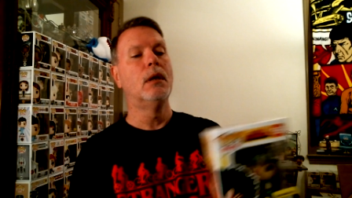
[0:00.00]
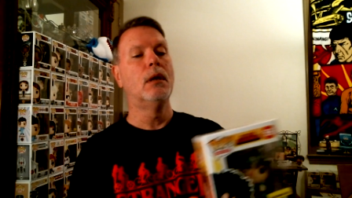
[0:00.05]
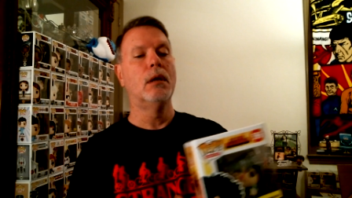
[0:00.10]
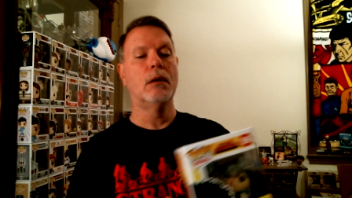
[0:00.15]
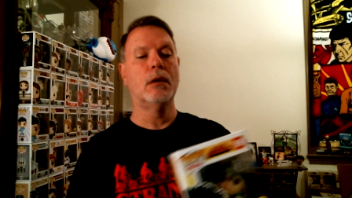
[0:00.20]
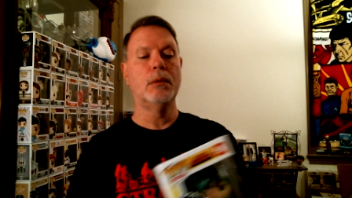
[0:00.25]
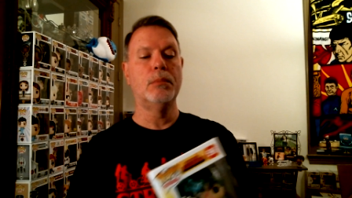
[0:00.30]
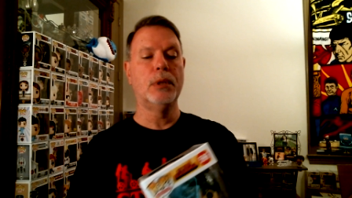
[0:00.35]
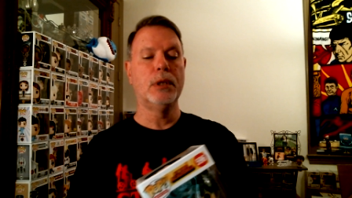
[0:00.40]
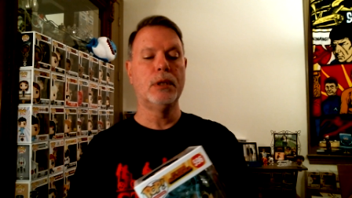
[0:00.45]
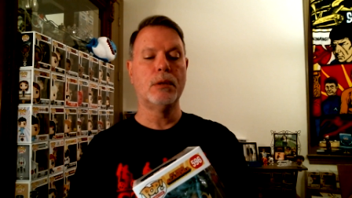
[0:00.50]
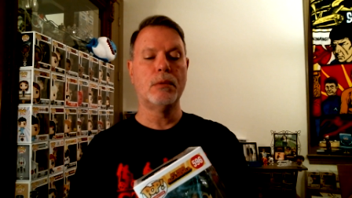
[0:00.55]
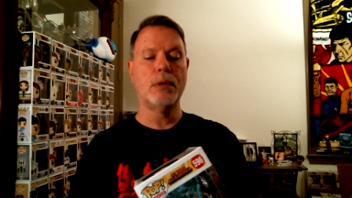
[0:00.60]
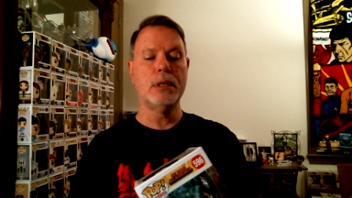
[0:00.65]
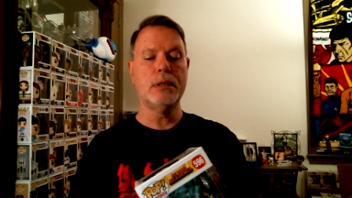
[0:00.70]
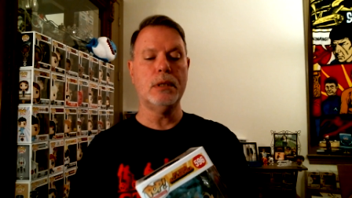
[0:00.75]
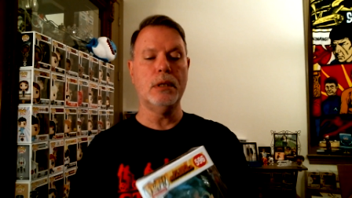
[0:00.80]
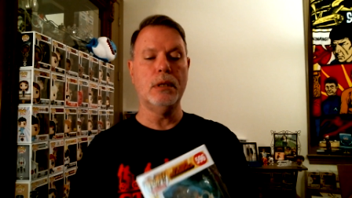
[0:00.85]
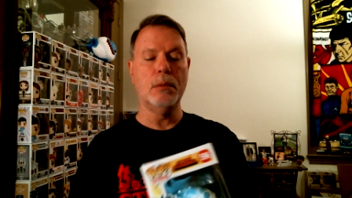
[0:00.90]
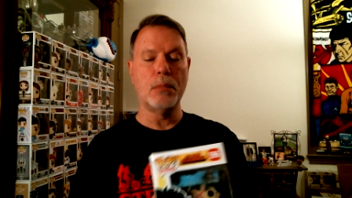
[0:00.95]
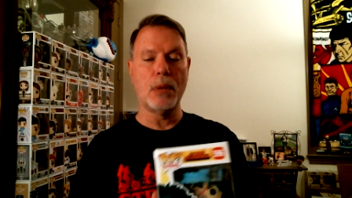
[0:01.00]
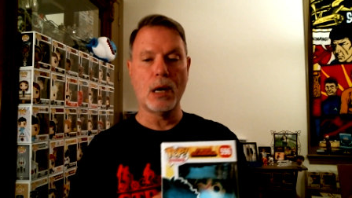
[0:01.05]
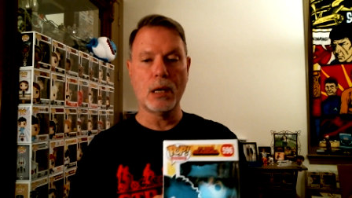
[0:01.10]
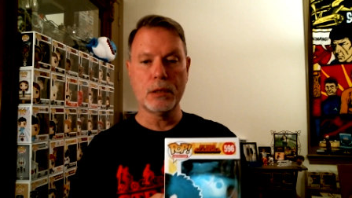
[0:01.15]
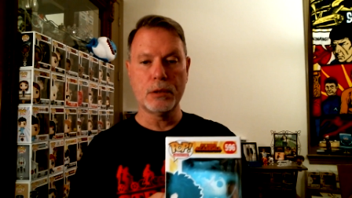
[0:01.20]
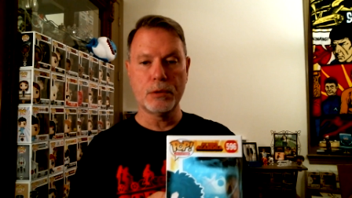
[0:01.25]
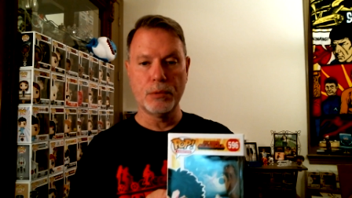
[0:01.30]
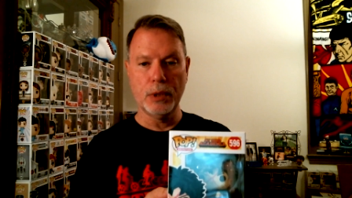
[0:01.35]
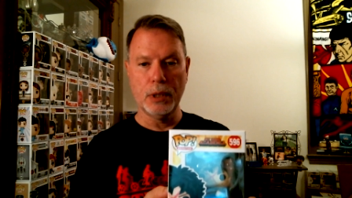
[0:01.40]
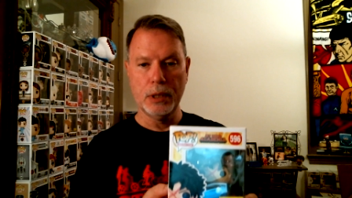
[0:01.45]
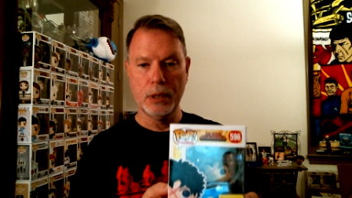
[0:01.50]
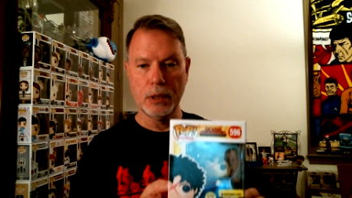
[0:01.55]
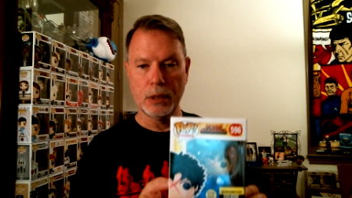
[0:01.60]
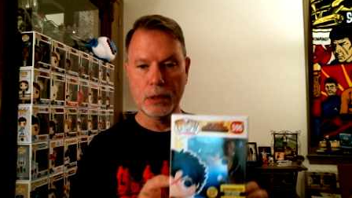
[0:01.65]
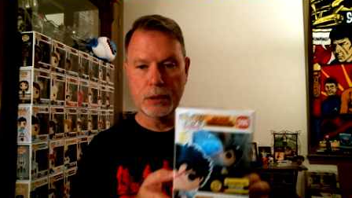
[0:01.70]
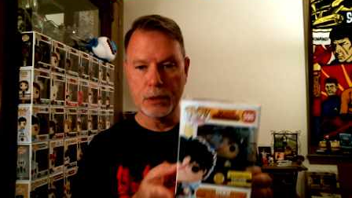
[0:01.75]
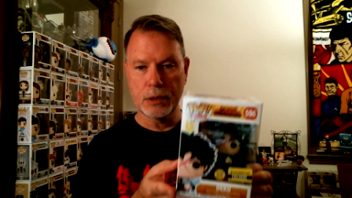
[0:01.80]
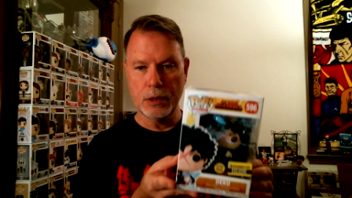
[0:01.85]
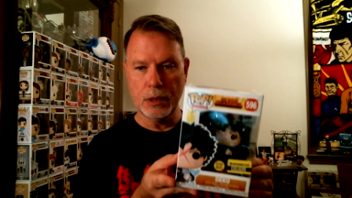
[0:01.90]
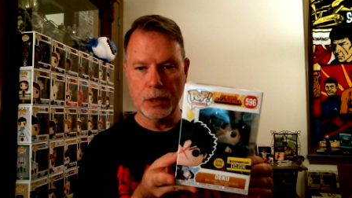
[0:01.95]
All right, but the rest of the box really
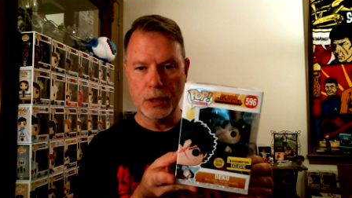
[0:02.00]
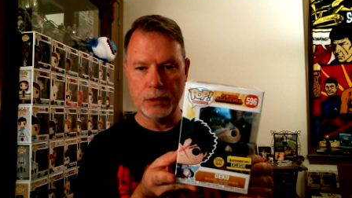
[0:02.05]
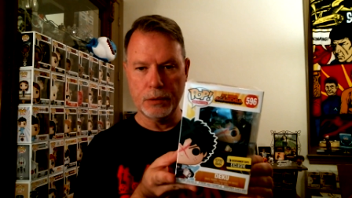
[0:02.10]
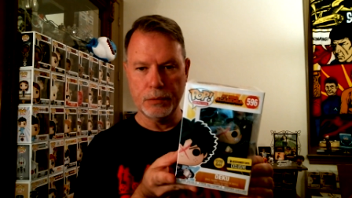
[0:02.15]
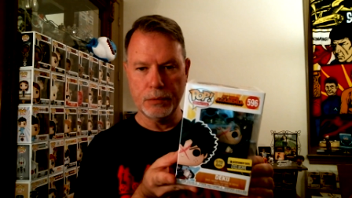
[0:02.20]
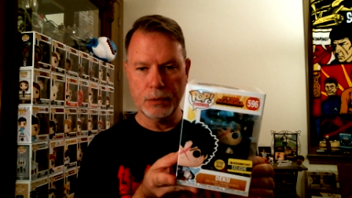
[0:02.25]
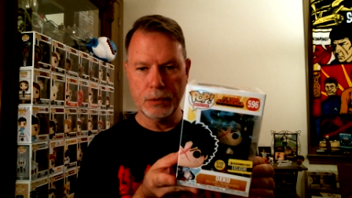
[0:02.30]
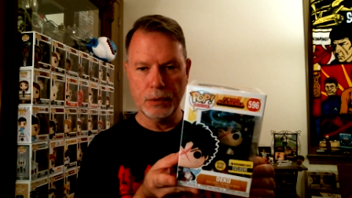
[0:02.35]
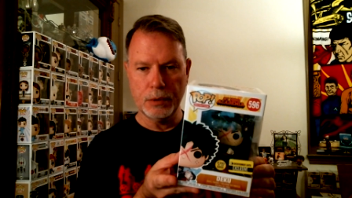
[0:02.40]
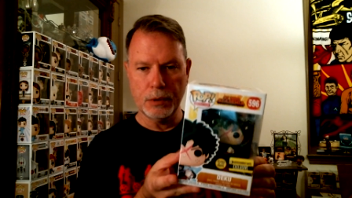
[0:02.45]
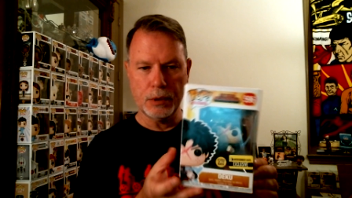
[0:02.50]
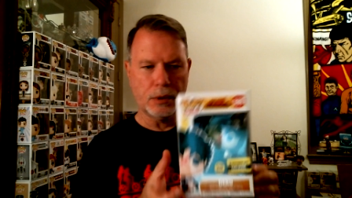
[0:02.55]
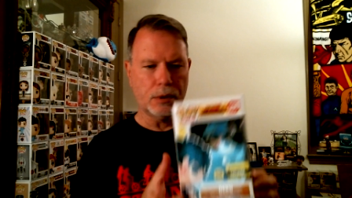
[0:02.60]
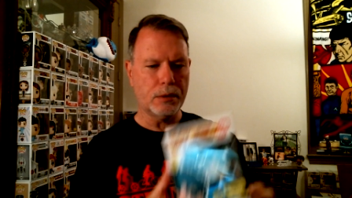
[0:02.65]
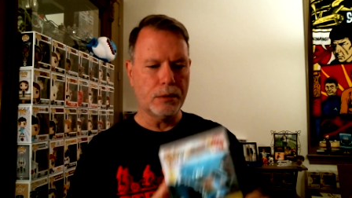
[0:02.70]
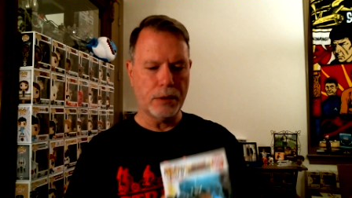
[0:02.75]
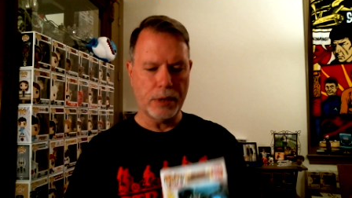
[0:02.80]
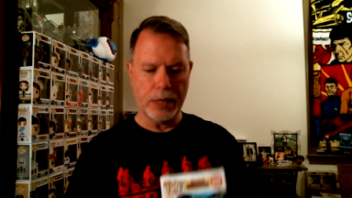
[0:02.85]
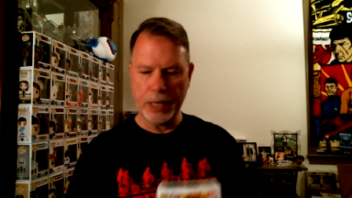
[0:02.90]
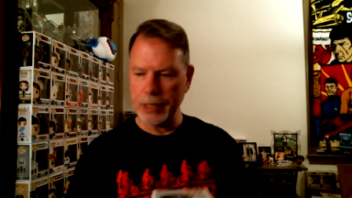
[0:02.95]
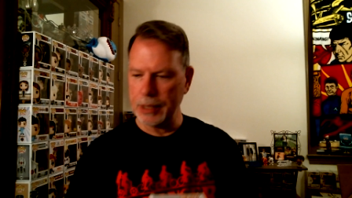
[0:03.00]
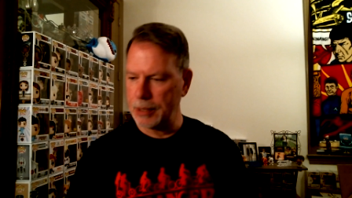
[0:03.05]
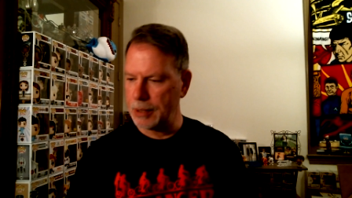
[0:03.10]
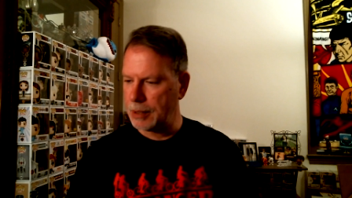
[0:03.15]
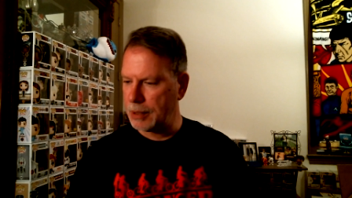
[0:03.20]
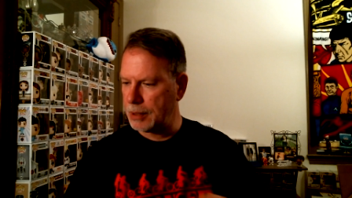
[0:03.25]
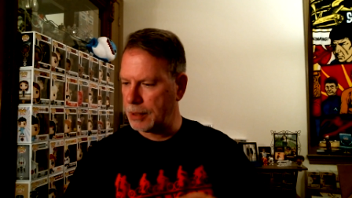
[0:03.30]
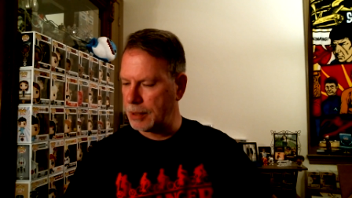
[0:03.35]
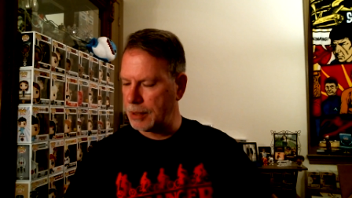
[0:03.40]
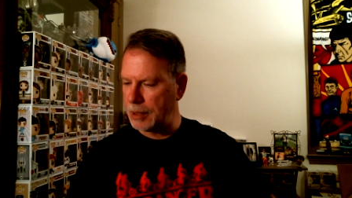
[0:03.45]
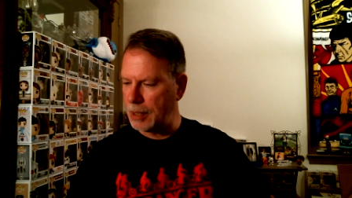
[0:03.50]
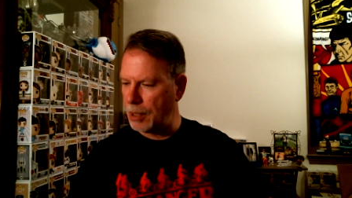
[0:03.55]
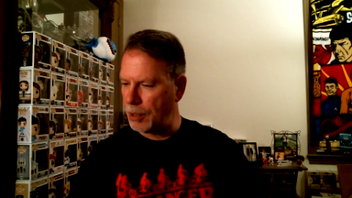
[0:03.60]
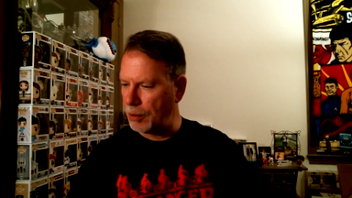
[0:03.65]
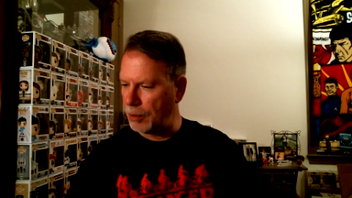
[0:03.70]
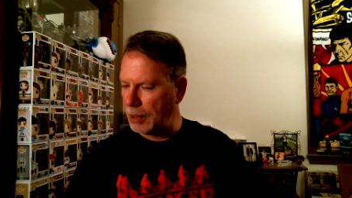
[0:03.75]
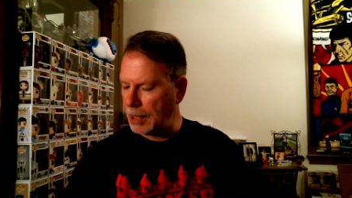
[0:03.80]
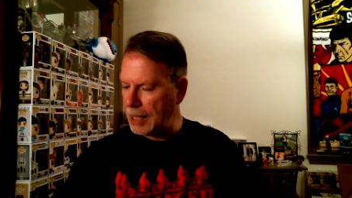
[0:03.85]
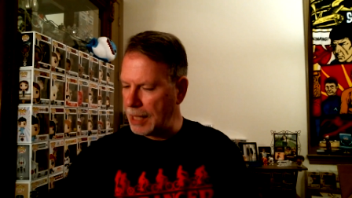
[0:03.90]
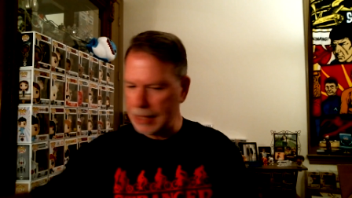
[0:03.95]
looks good. All right,
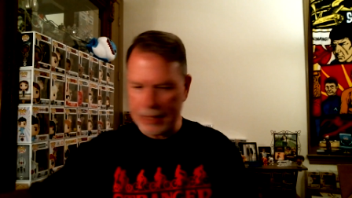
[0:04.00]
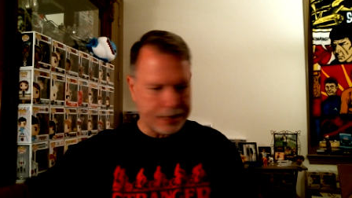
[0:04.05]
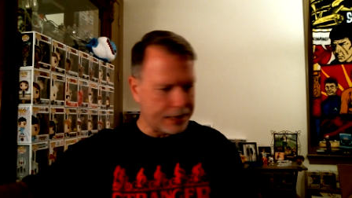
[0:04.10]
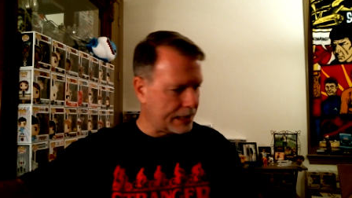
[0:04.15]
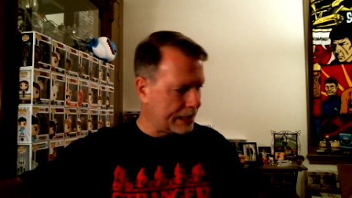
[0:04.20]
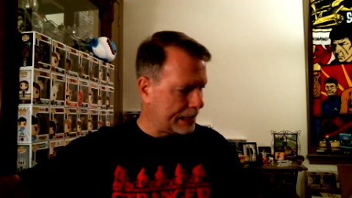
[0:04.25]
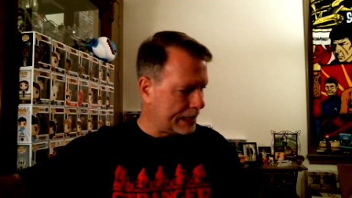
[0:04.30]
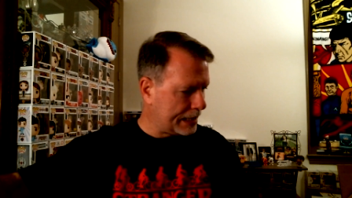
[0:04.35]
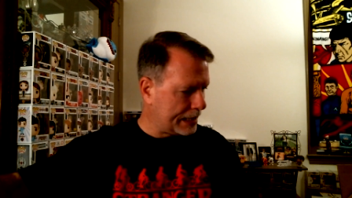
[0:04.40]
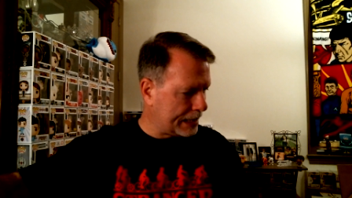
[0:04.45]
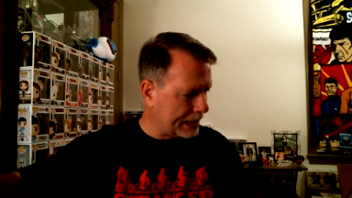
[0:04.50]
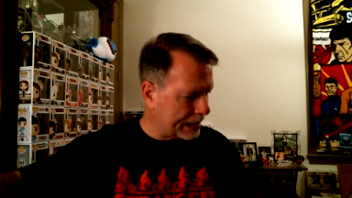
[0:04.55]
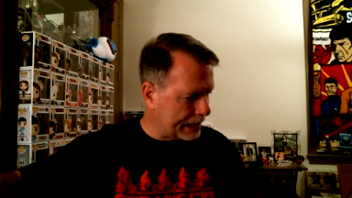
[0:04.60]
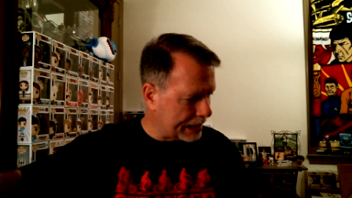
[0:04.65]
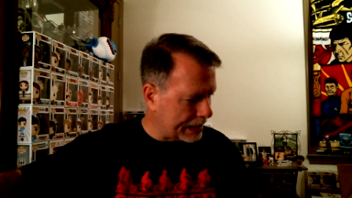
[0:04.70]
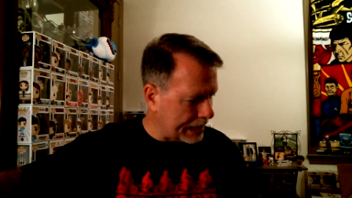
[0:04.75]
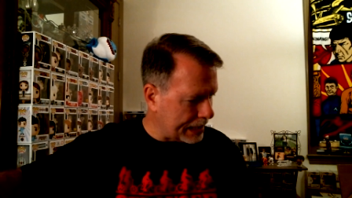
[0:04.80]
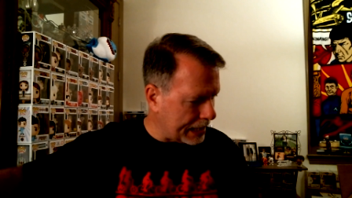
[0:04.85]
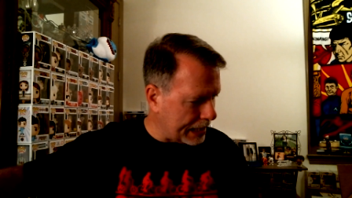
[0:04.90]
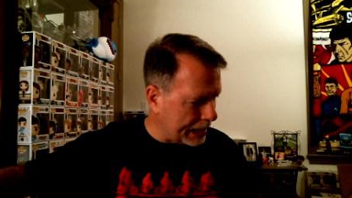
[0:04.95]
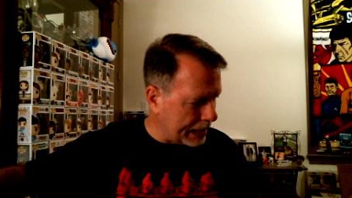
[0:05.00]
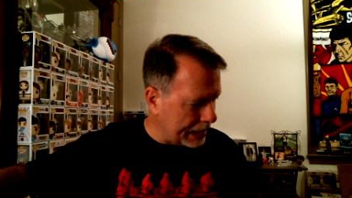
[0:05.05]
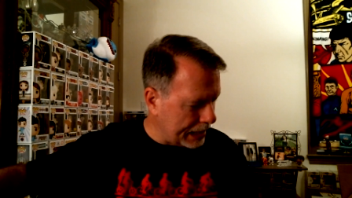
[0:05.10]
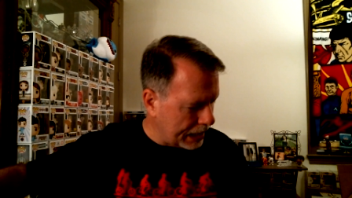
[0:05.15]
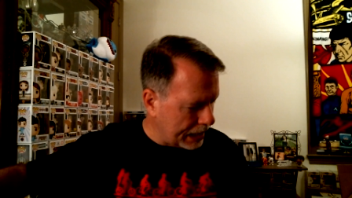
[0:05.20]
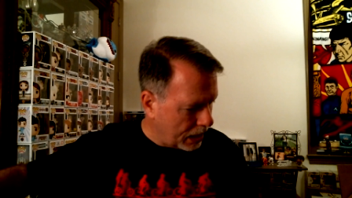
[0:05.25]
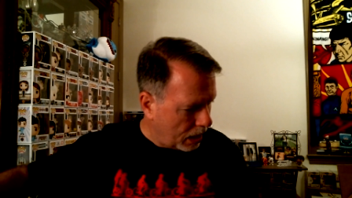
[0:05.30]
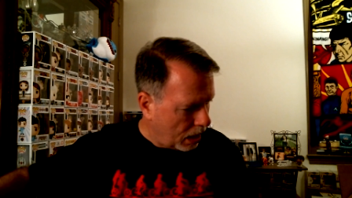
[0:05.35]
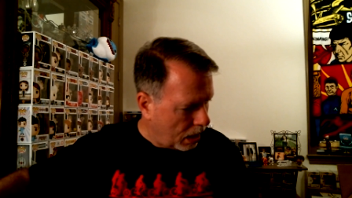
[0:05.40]
so let's see.